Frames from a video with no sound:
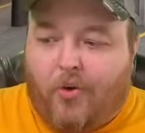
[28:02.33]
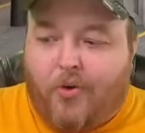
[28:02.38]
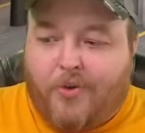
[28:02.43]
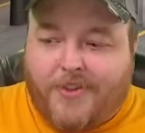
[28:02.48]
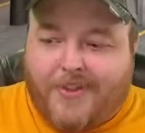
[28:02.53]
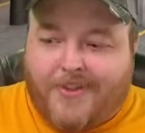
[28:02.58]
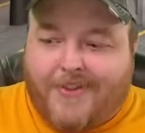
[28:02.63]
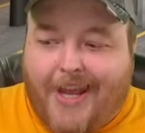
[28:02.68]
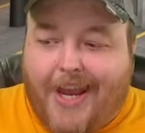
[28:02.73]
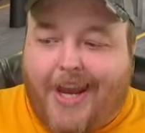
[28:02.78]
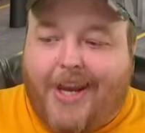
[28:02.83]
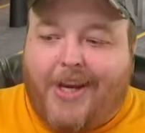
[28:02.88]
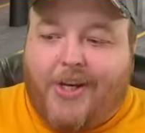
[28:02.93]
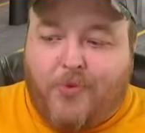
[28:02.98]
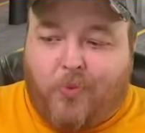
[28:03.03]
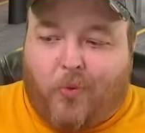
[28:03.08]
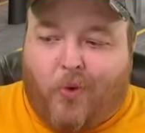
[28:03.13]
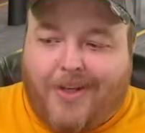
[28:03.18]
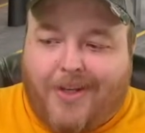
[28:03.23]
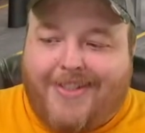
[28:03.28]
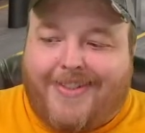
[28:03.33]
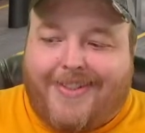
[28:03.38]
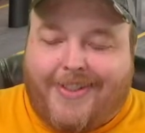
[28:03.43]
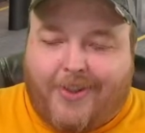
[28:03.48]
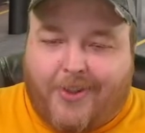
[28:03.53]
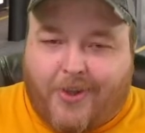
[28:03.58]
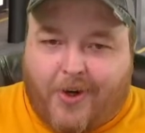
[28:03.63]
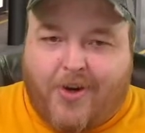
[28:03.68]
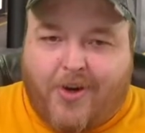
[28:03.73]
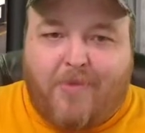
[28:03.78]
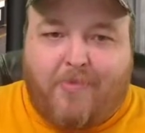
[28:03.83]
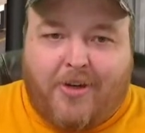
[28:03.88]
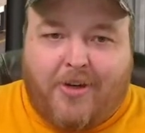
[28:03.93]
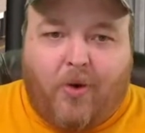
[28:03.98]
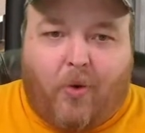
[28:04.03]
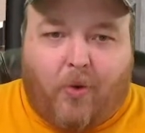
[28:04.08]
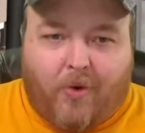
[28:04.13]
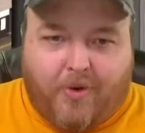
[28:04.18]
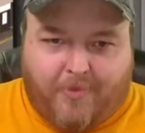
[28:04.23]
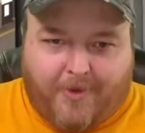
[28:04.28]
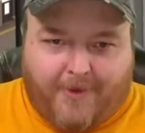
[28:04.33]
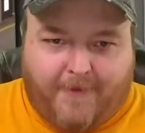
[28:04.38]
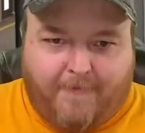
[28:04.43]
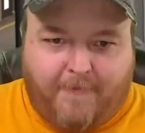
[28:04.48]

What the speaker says: stage once in Kerbal orbit.